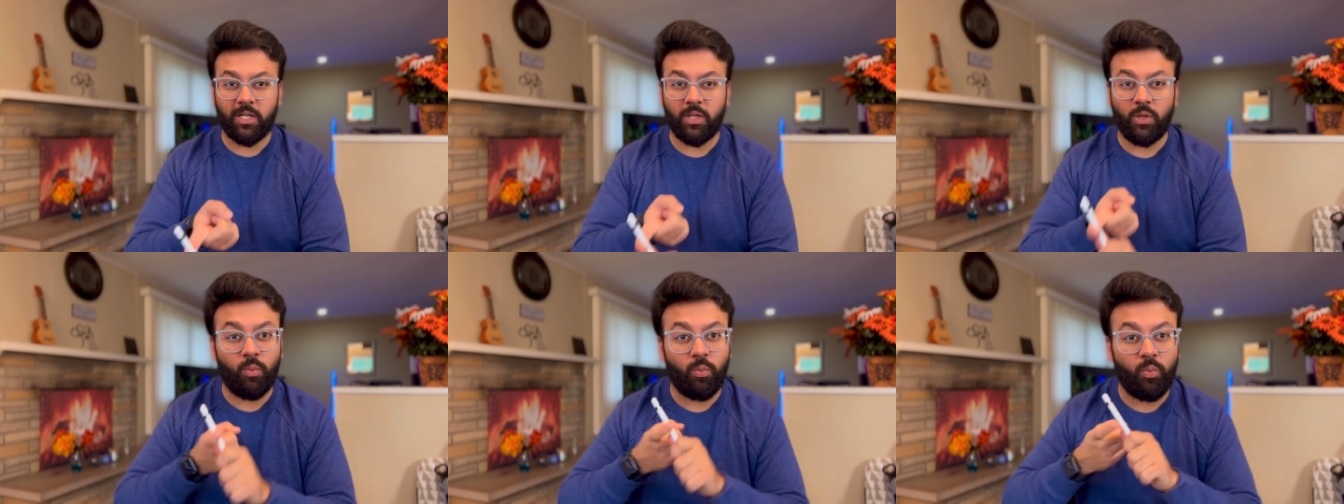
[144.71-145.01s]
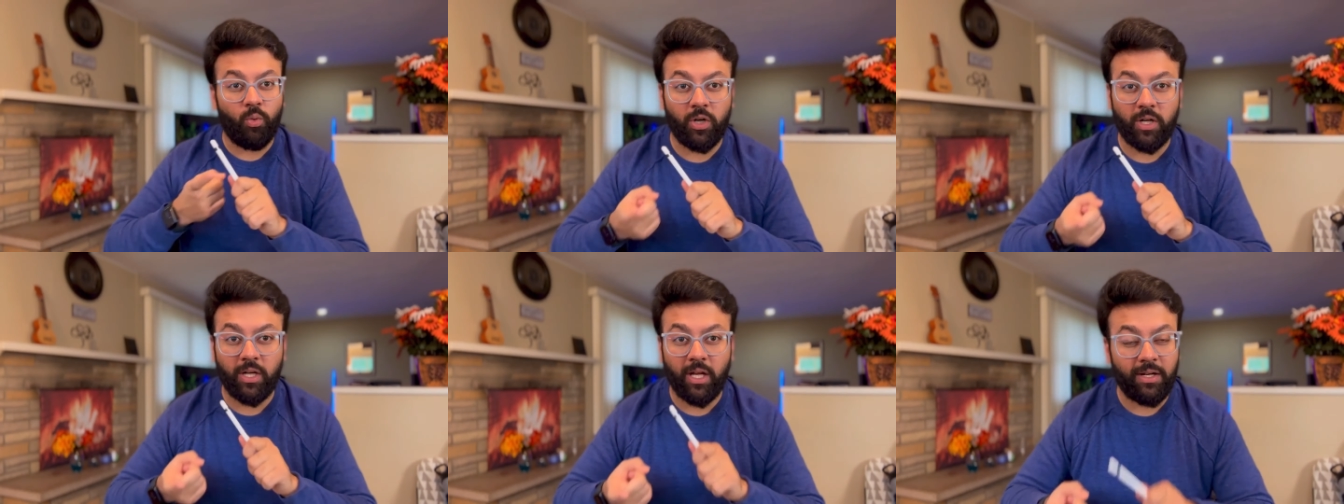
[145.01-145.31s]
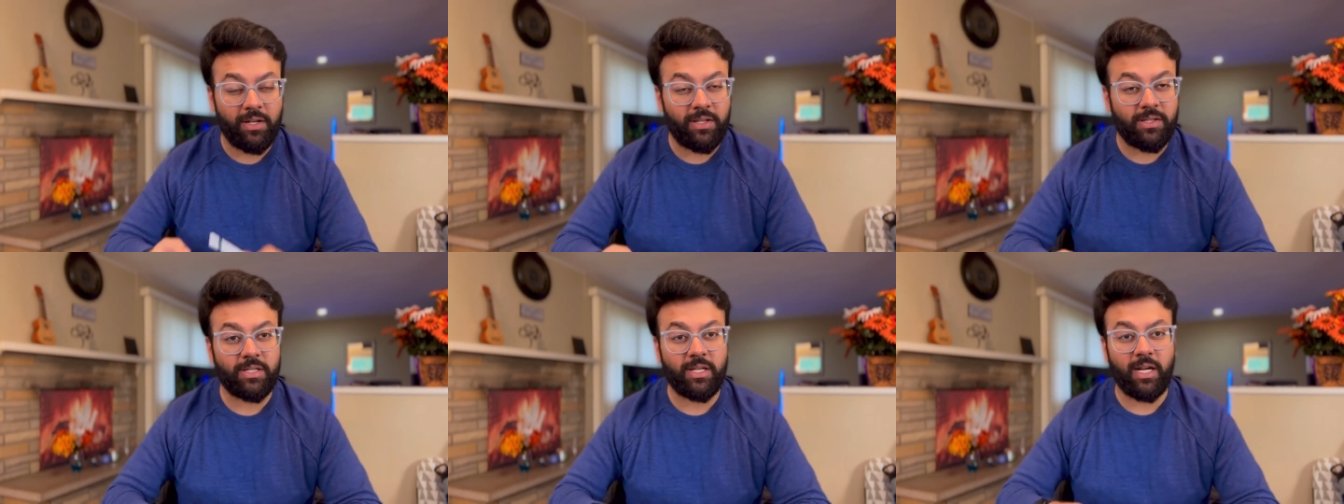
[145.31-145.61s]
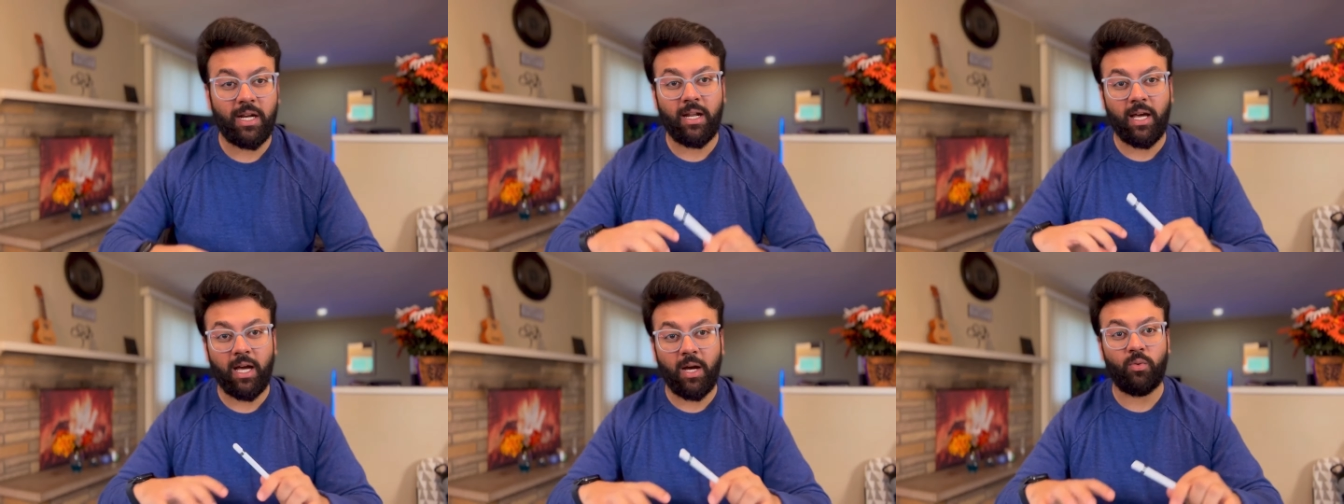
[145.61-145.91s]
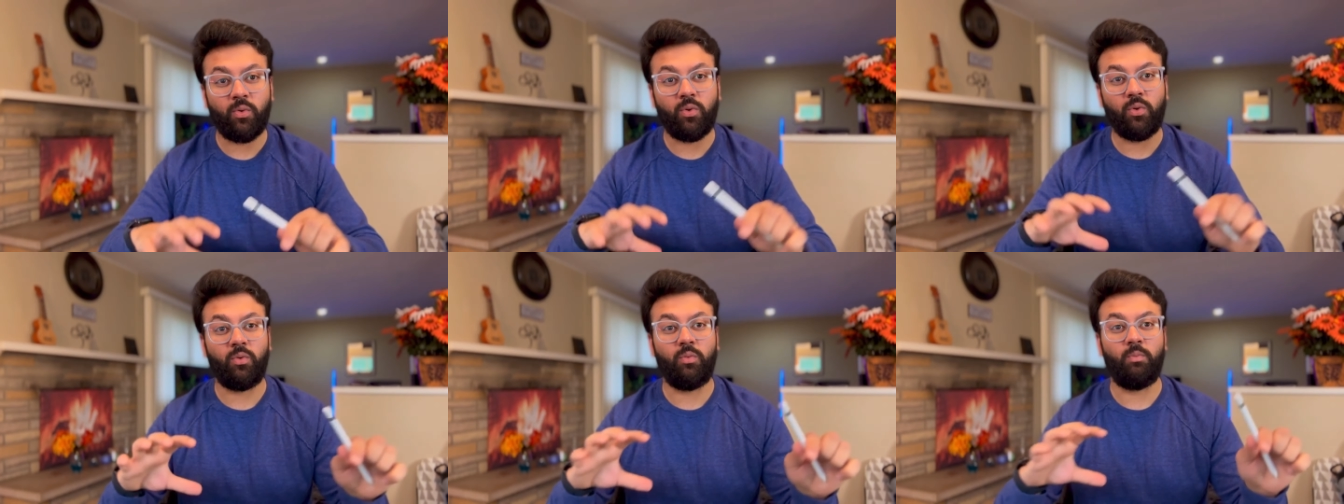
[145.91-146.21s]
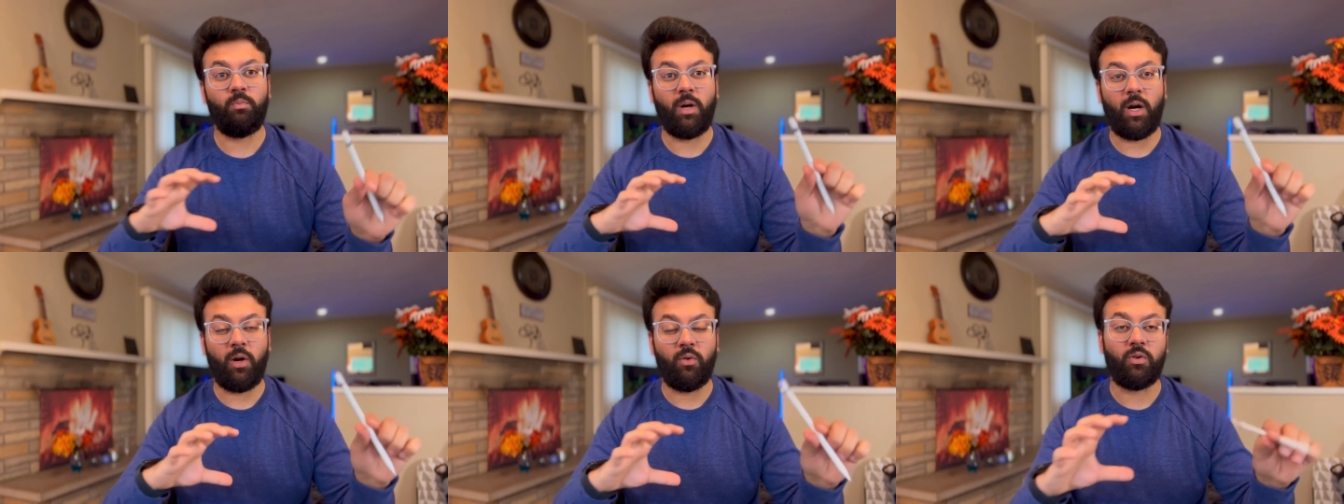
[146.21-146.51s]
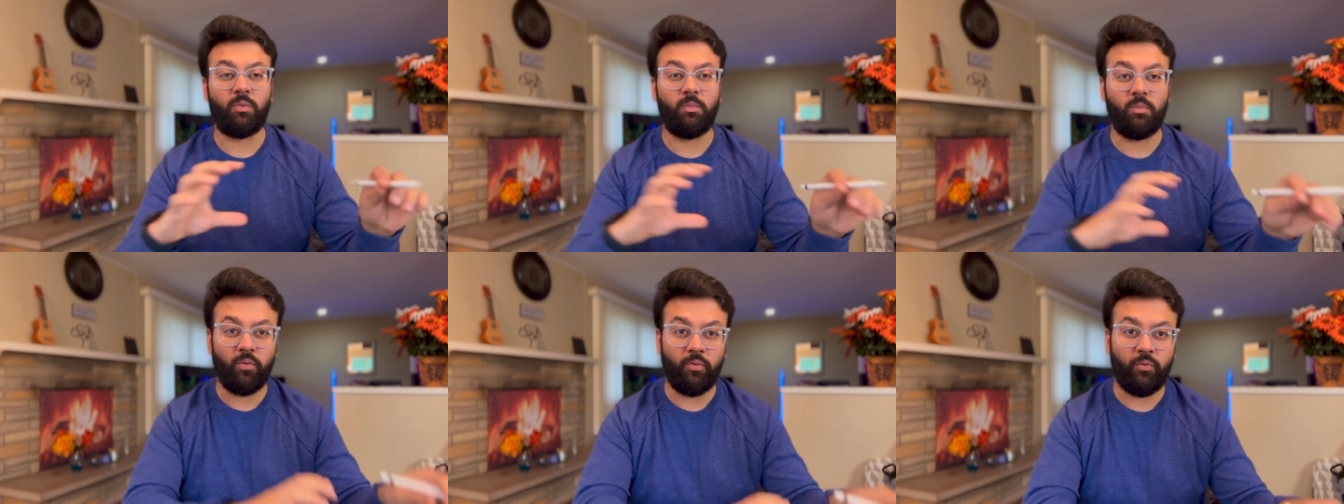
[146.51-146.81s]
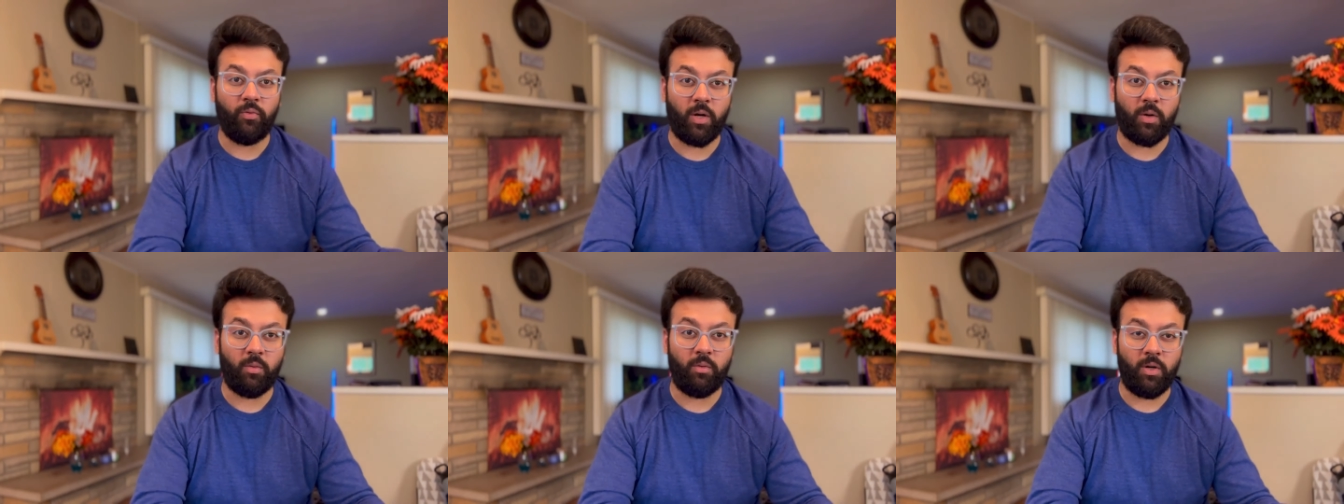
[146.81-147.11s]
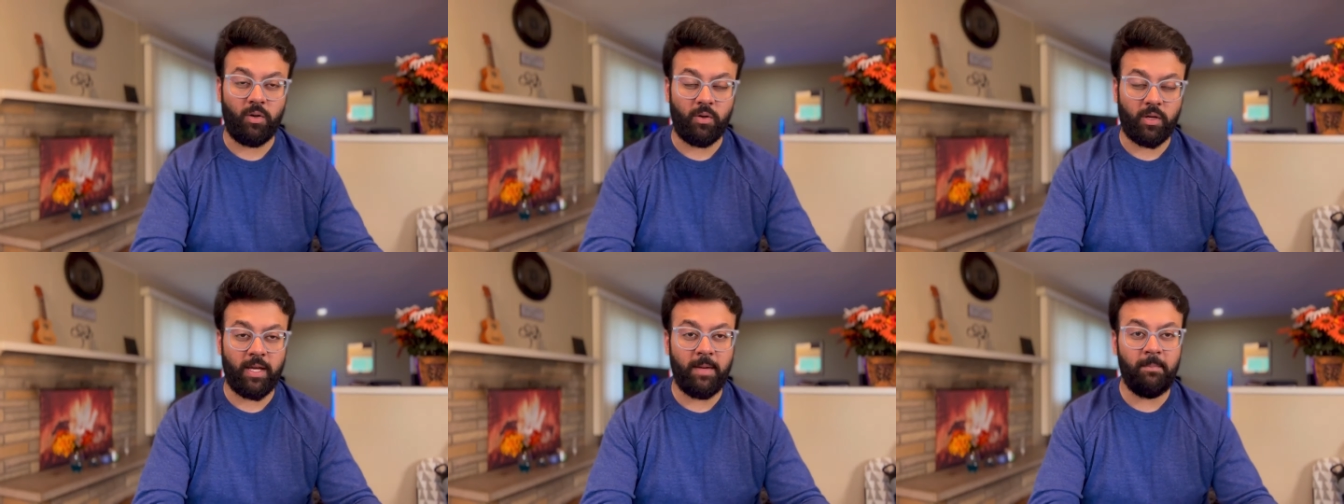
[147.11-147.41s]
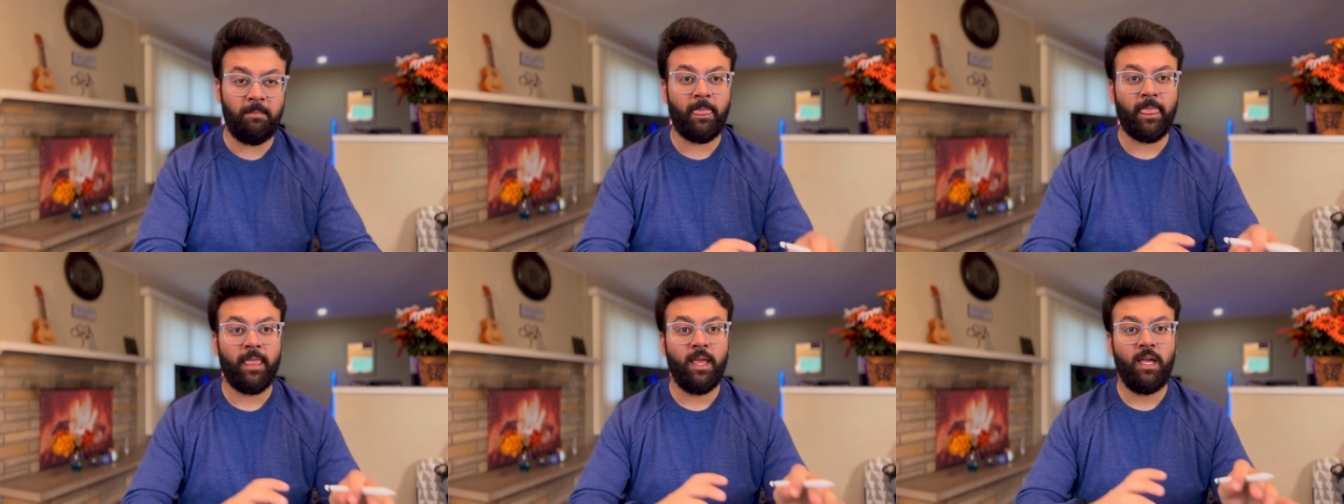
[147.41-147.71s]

you won't understand how to move forward, okay?